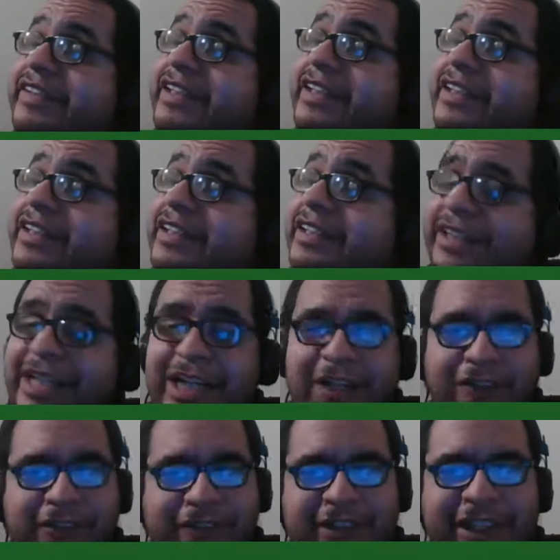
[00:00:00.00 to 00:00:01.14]
women,
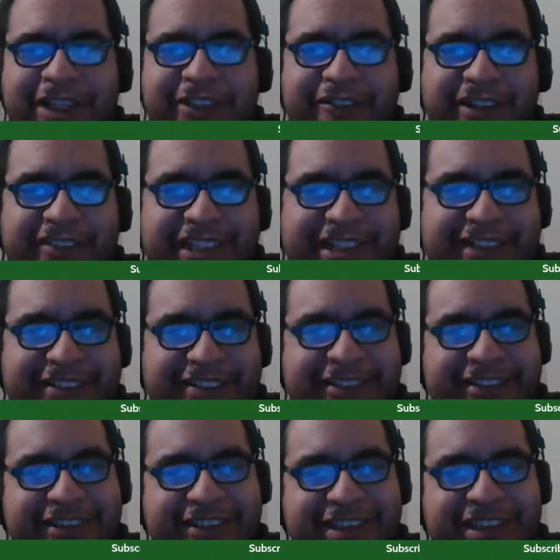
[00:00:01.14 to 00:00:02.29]
it's
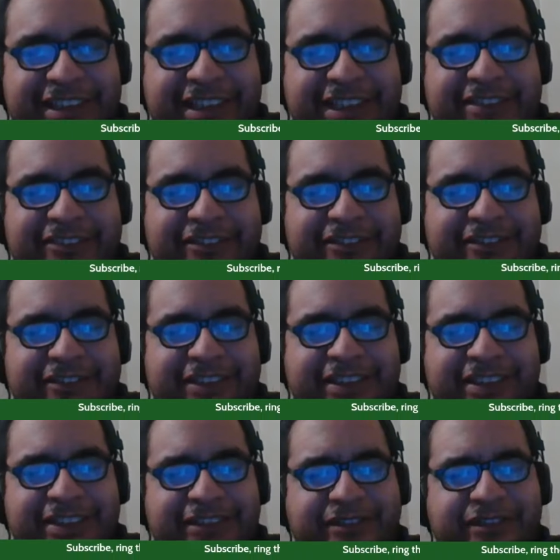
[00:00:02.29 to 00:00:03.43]
pretty fairly
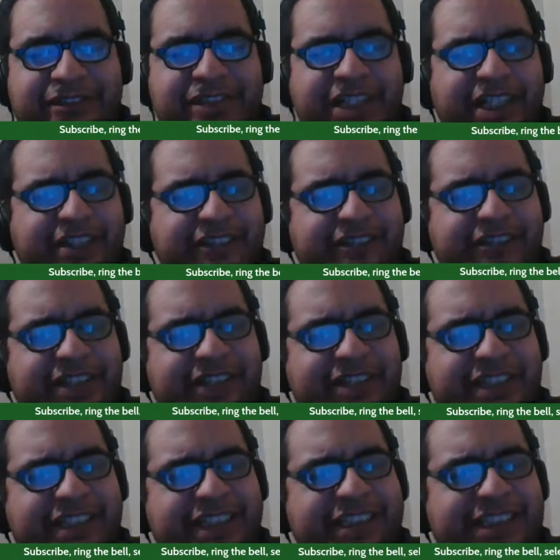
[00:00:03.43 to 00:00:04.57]
easy to get
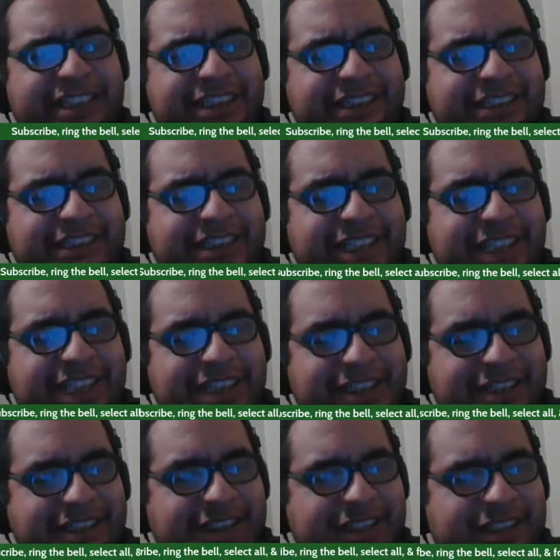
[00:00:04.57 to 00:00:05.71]
um,
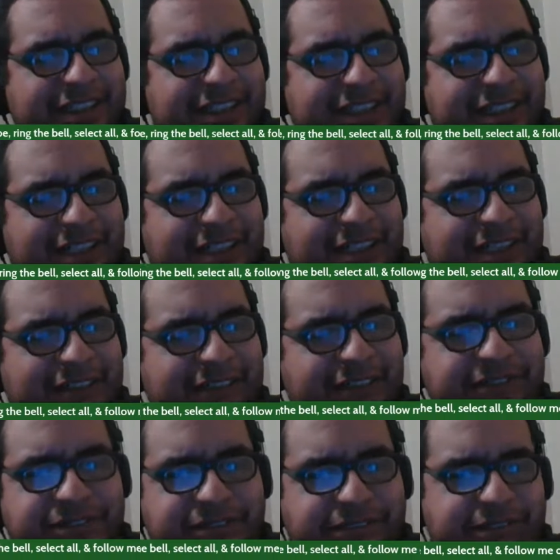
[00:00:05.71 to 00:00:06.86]

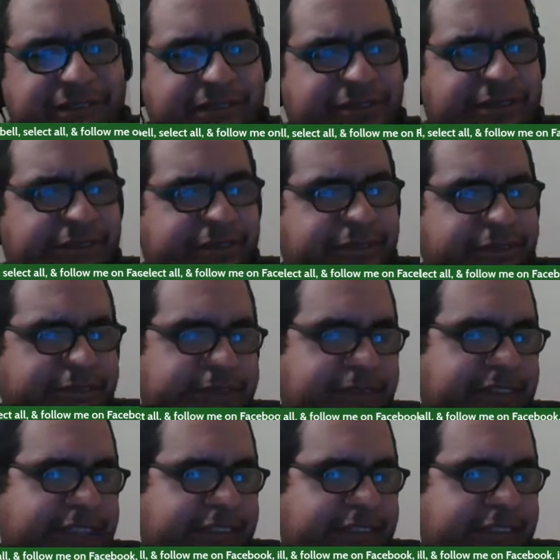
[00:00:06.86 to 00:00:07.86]
food assistance because